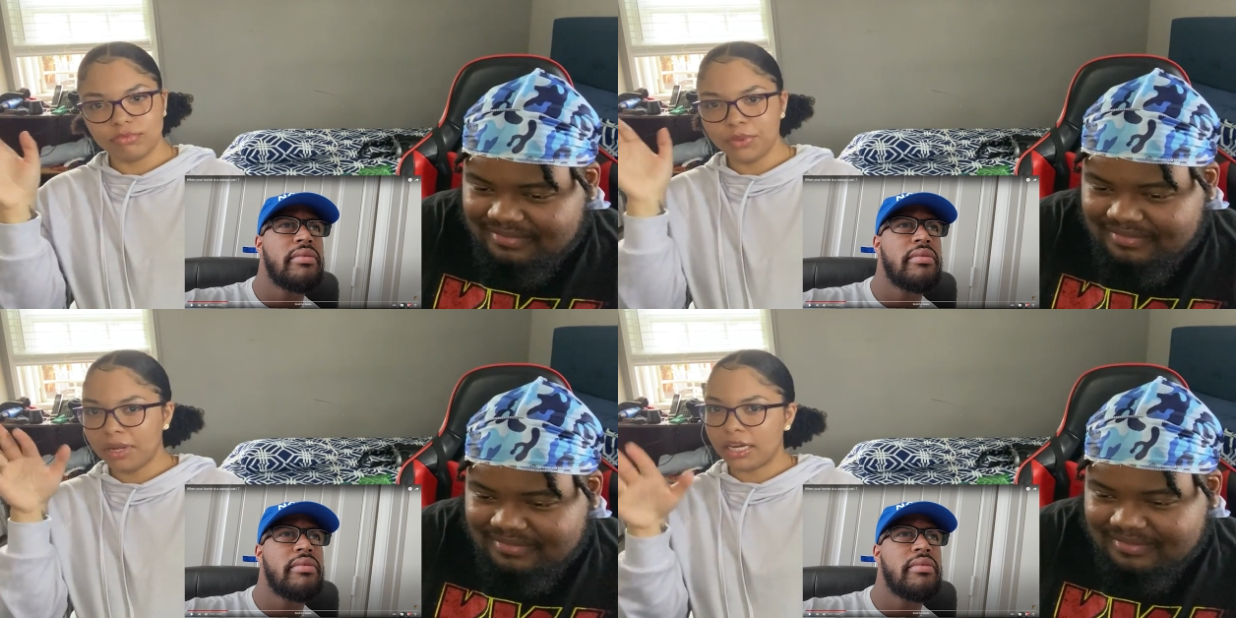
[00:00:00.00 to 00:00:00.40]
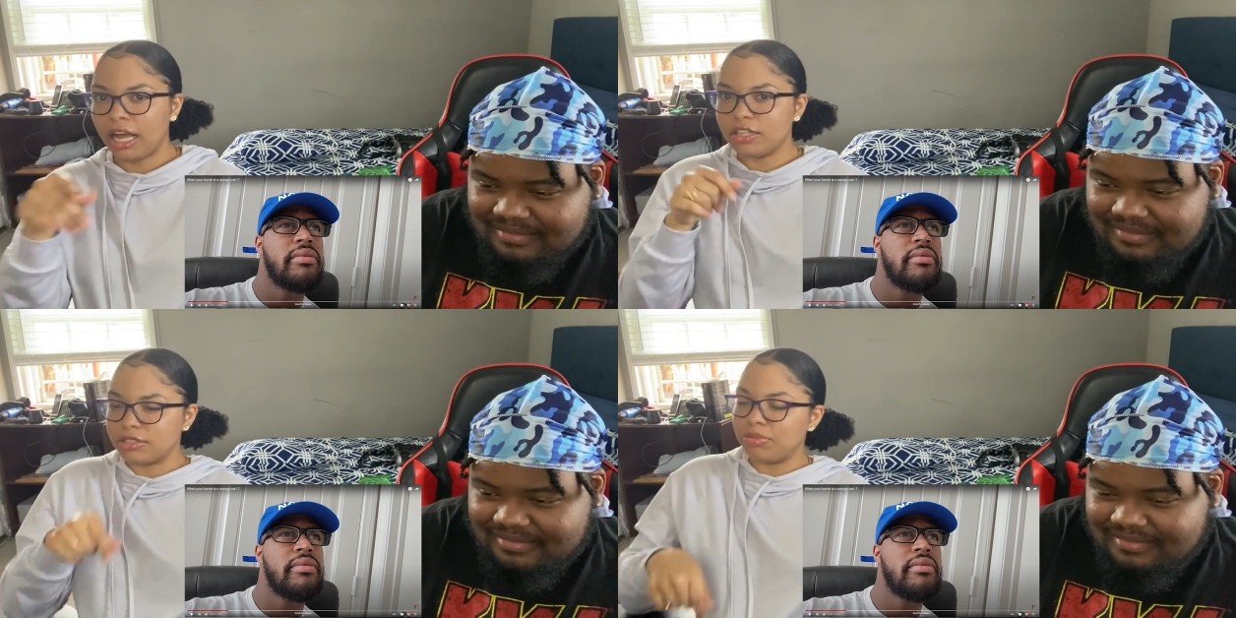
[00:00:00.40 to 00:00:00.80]
Speaker 1: We played
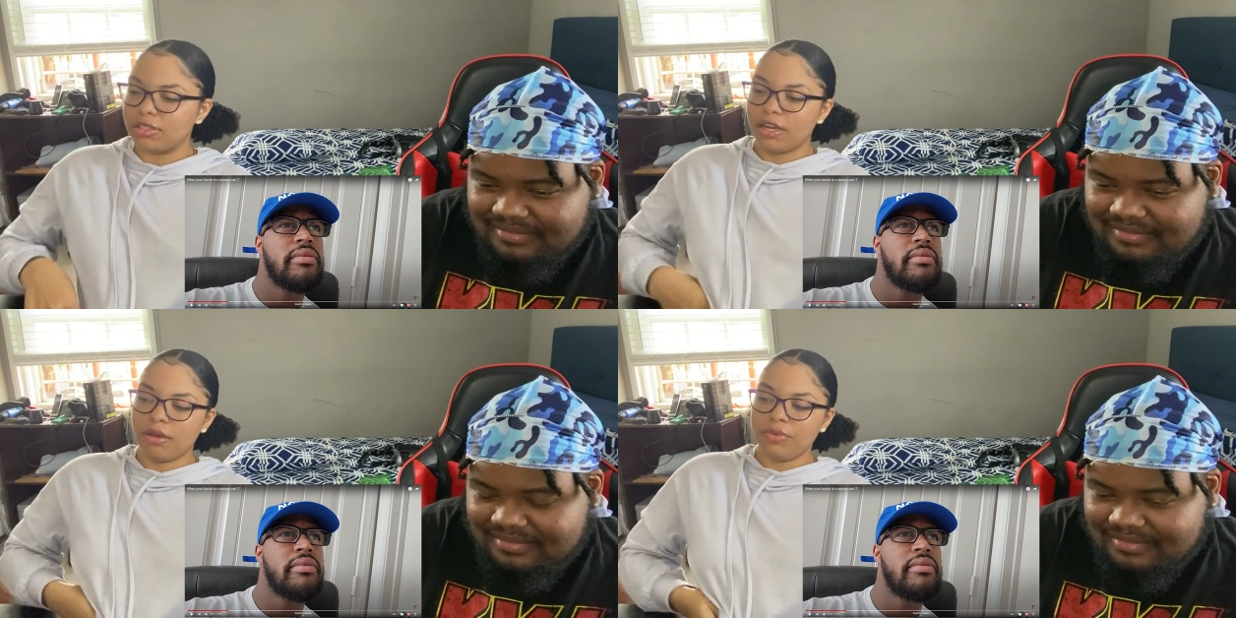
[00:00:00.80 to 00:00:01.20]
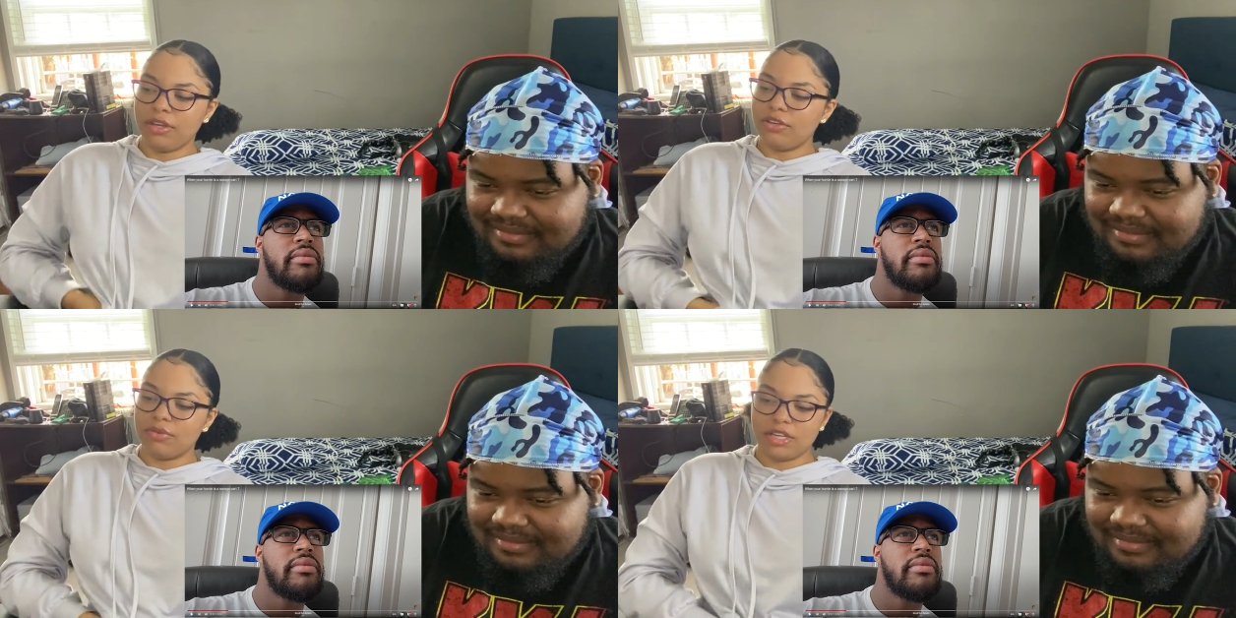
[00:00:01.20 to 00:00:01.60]
house, but not nah, we
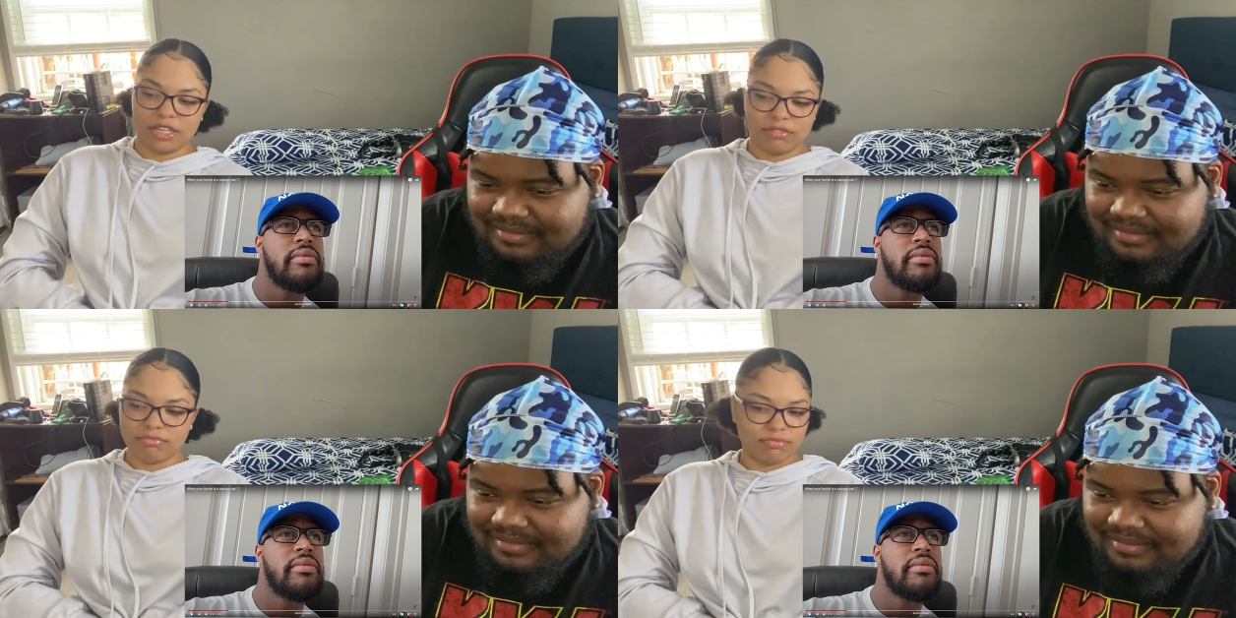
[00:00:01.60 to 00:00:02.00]
didn't do that.